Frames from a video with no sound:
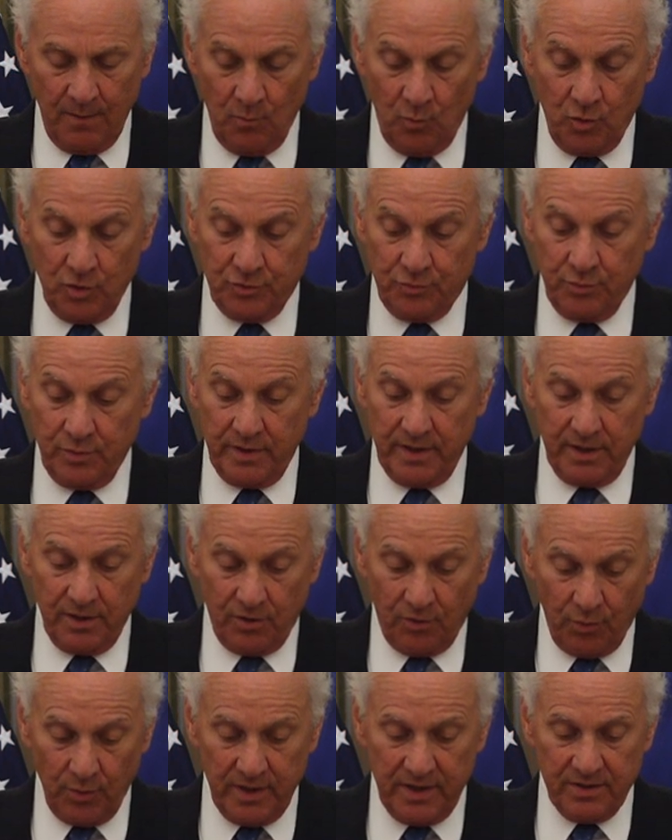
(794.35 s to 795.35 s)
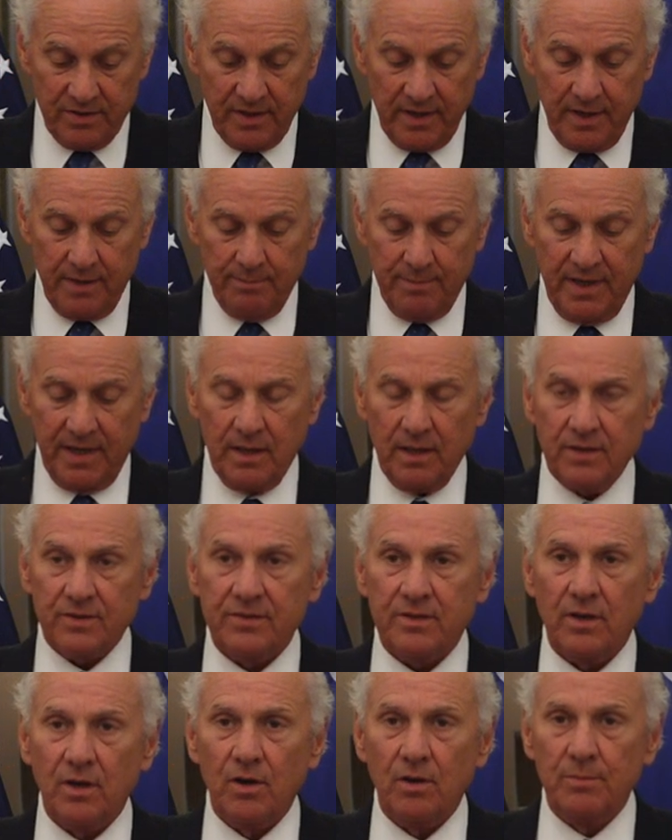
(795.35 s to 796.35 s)
which would increase that balance
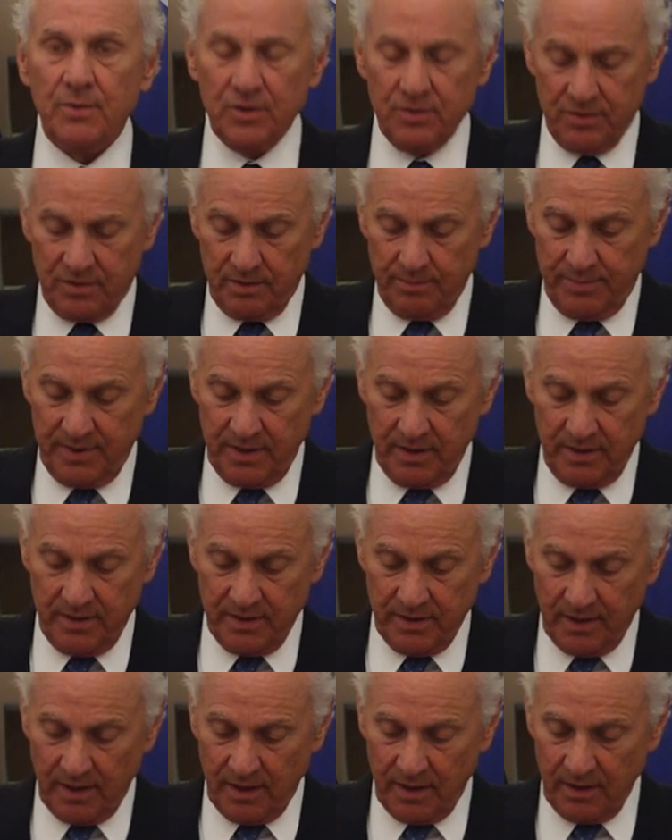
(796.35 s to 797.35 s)
to almost $1 billion,